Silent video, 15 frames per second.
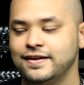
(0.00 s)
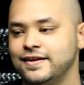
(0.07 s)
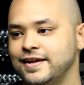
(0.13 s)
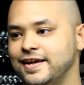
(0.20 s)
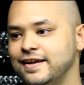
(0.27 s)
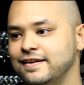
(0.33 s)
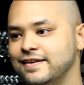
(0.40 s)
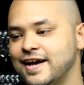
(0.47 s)

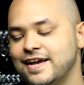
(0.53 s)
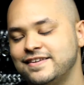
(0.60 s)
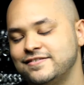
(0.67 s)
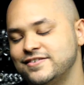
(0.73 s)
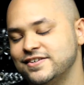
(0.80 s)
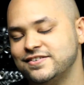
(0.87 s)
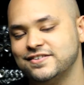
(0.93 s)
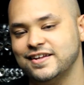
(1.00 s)
And I
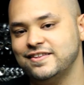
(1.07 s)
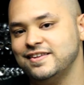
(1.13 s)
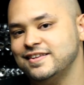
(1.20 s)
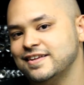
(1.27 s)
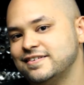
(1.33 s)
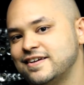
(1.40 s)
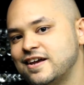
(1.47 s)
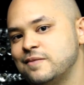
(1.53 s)
think
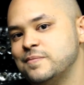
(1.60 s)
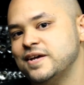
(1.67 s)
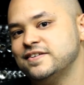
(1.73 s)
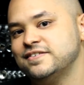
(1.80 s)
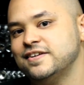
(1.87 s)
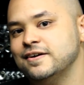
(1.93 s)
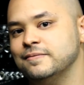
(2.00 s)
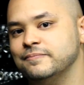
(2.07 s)
that's kind of
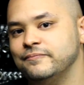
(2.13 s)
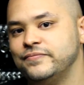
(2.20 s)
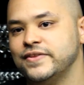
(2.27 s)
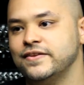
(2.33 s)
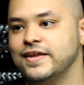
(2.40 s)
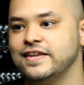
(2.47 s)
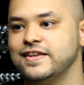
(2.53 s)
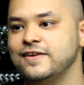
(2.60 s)
messed up,
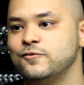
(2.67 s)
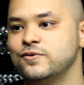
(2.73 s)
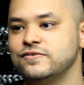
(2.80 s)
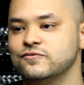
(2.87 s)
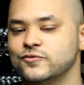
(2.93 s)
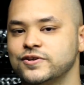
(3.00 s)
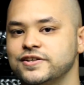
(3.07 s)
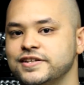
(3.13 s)
that they
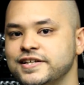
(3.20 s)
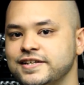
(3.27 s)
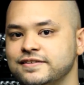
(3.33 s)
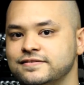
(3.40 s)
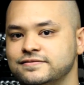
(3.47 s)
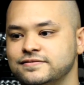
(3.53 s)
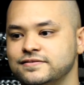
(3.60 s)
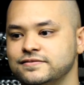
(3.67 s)
wouldn't really
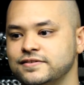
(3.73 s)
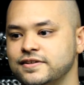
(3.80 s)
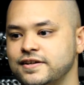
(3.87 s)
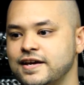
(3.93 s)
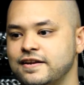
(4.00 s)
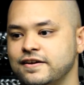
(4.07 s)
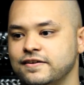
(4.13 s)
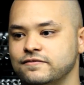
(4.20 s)

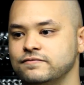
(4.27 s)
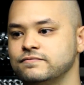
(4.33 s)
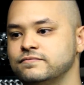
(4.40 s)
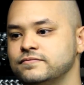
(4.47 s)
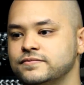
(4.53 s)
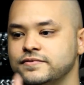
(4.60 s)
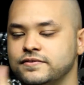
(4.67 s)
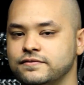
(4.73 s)
kind
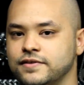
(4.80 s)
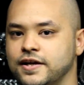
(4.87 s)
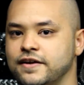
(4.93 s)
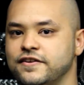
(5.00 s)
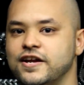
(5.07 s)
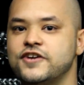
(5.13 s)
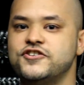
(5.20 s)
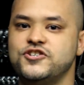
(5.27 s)

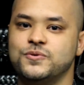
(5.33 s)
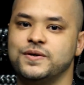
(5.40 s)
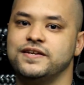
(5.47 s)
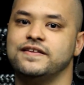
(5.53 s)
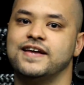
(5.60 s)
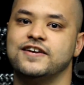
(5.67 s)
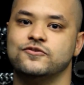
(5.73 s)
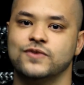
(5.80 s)
of nudge you
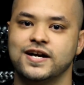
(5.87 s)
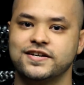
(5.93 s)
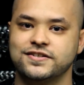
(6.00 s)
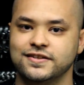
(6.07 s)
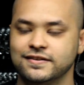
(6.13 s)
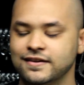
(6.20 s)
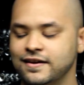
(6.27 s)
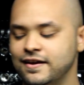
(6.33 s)
into that
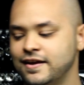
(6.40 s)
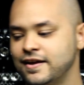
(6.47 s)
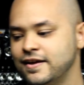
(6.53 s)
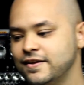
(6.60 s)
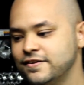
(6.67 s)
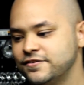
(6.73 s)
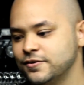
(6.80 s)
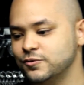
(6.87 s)
direction.
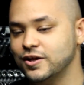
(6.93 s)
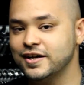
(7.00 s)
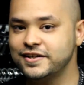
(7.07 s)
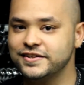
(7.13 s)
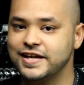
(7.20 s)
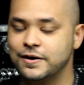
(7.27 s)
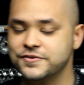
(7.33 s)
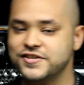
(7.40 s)
So
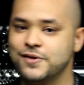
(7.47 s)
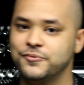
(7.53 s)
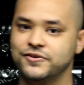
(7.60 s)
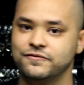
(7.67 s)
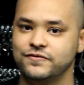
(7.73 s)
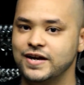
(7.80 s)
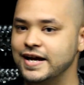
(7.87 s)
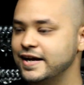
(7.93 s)
luckily I was able
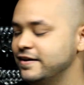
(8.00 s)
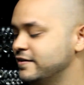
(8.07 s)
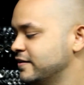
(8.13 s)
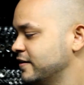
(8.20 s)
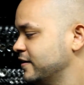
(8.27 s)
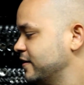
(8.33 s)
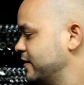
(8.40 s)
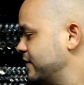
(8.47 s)
to find
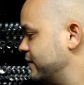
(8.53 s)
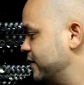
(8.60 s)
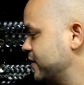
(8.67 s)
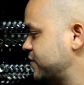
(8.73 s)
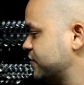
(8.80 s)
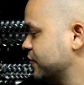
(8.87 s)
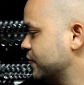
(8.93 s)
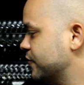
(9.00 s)

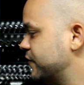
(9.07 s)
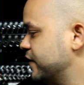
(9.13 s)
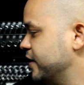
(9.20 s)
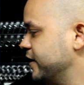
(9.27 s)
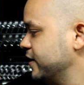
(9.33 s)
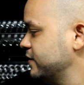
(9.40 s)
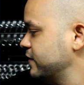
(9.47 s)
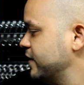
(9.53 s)
this little
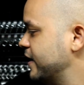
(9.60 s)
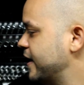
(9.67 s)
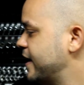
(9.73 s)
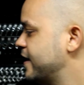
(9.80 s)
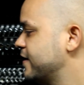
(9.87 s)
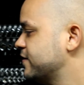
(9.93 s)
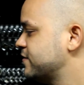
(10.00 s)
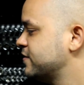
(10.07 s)
thing that
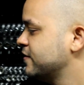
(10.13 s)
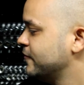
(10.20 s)
has